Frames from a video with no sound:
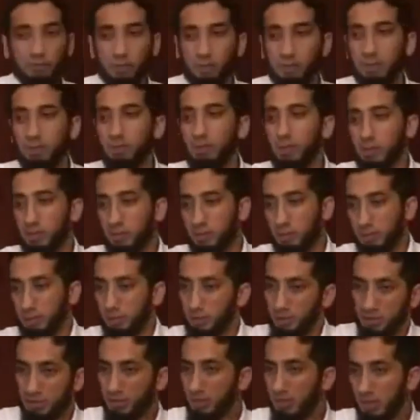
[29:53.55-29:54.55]
from the masjid,
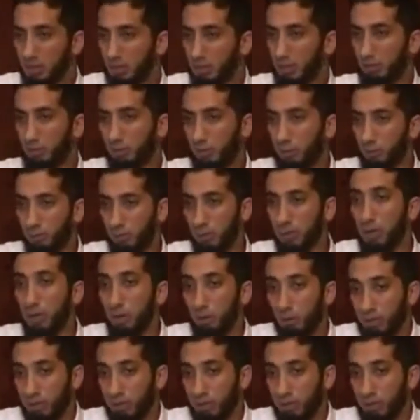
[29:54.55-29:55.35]
disconnected from,